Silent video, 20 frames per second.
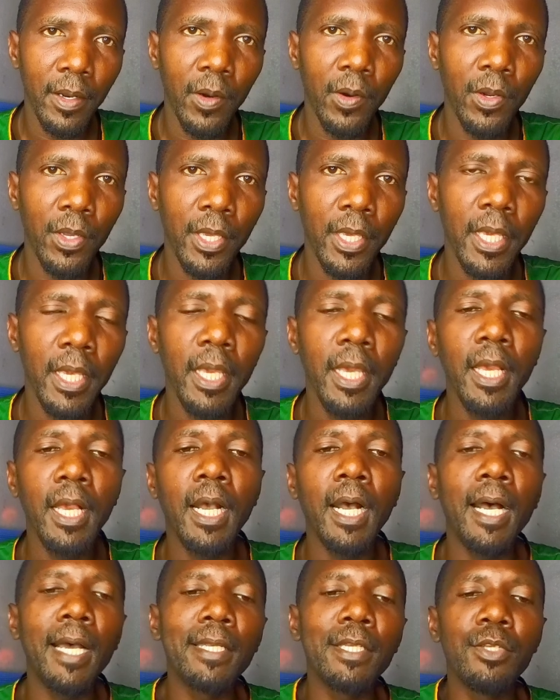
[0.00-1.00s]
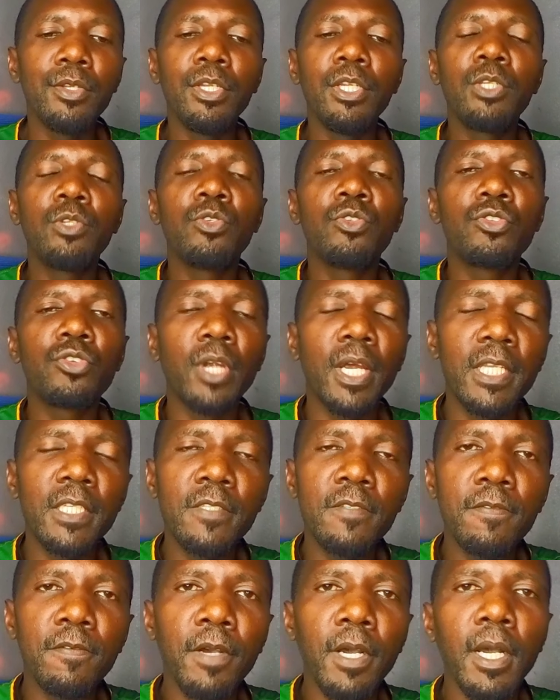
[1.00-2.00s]
okay, and you need to
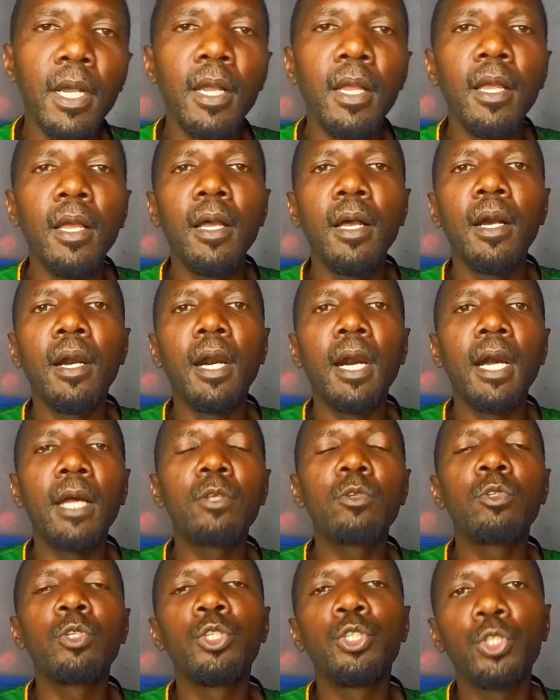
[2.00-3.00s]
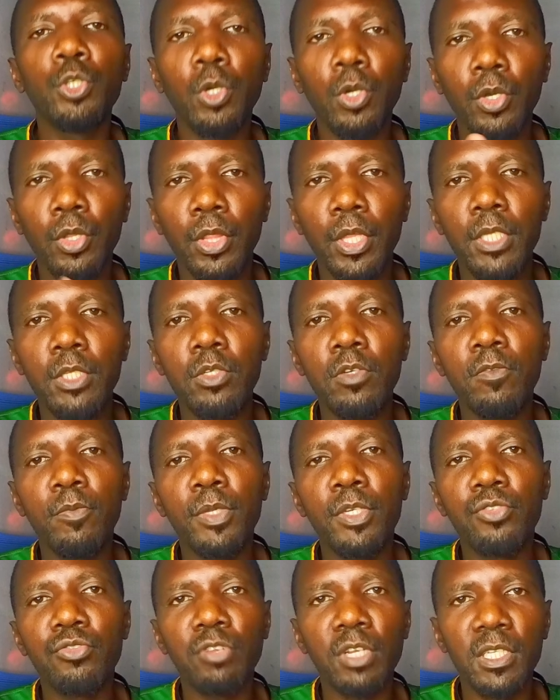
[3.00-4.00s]
transfer to show that you've
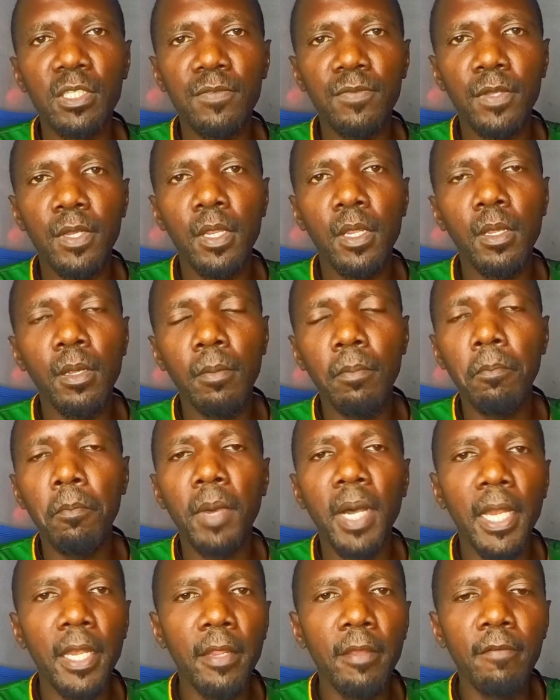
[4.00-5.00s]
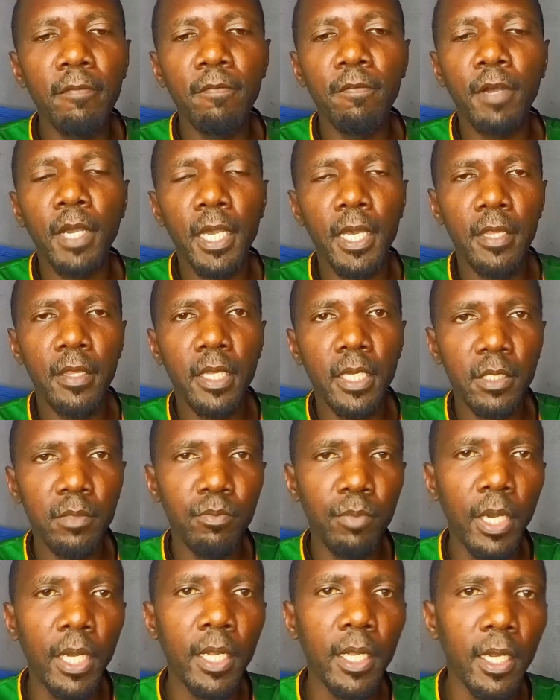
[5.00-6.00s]
been transferring money via
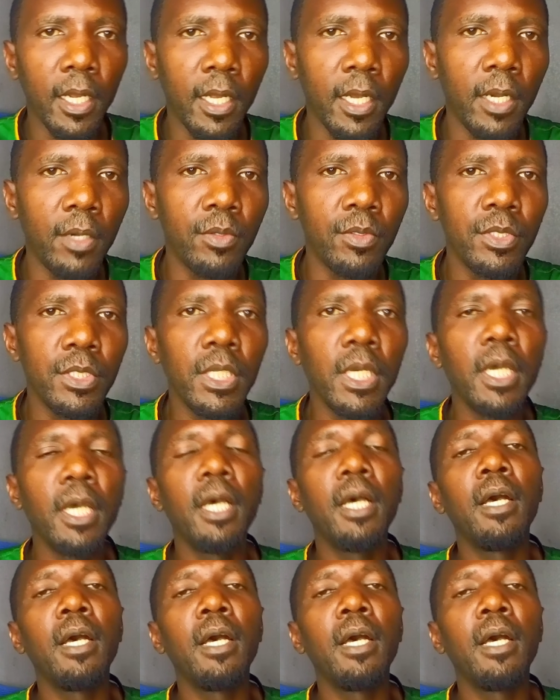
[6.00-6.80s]
that bank account